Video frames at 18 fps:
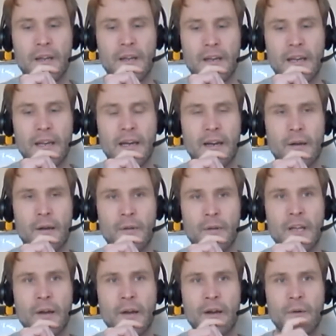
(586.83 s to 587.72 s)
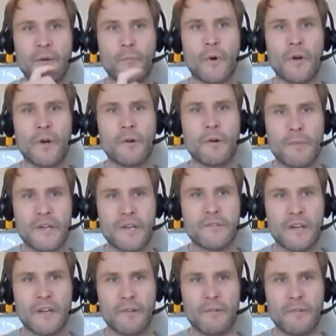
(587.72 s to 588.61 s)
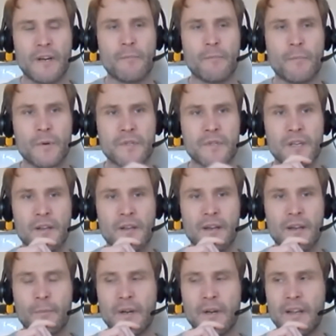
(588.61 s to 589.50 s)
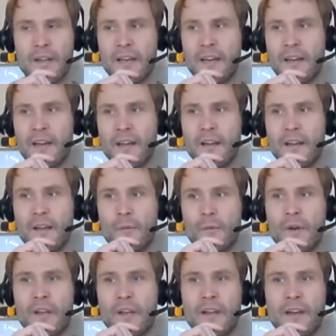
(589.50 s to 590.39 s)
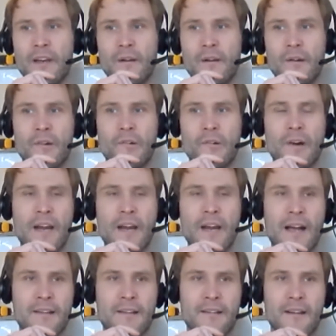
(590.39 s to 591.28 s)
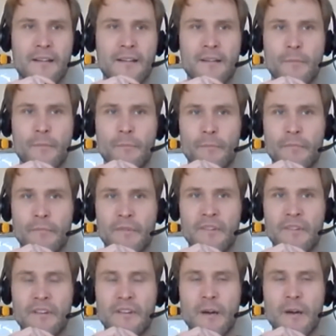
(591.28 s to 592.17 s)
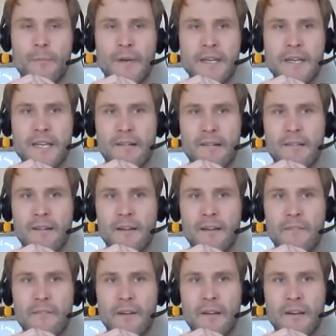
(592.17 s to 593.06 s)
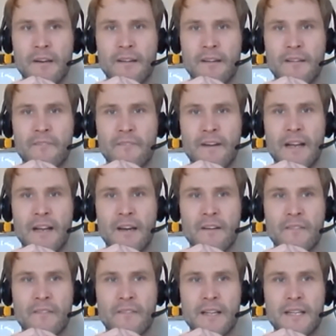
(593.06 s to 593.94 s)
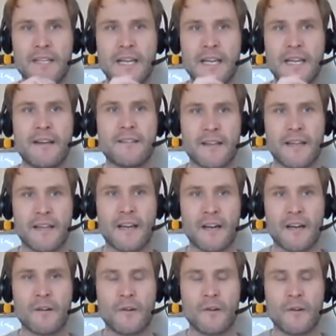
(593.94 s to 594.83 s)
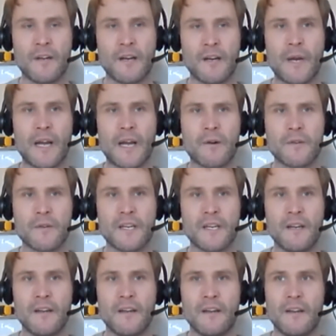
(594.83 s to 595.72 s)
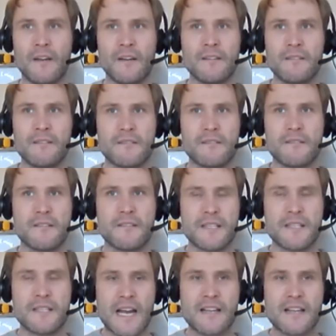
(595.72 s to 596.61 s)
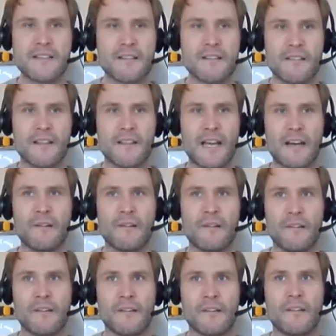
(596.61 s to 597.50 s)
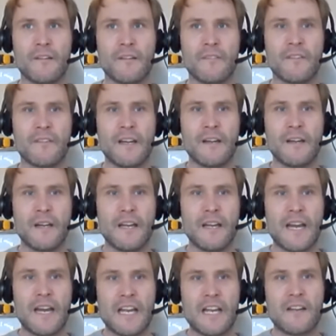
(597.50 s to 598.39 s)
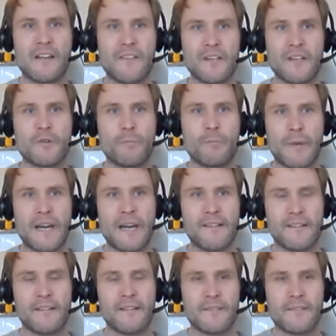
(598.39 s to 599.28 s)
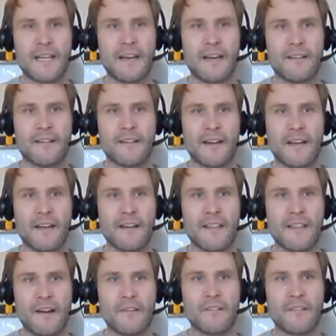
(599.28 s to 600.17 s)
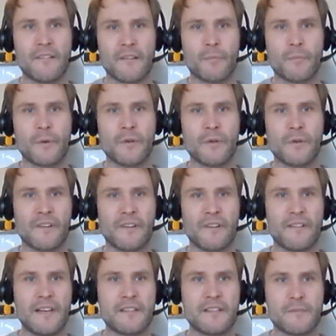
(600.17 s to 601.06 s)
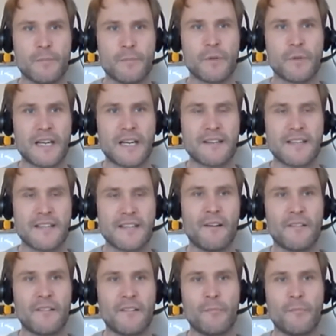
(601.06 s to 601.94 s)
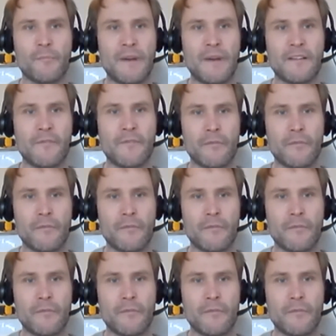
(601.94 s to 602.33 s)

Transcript: yeah, knowing what you're measuring is really important. I think one of the great assets that so many charities overlook is the value of the data they hold. You know, we hold tens of thousands of individual pieces of data, you know, thousands of supporters, and each supporter has thousands of bits of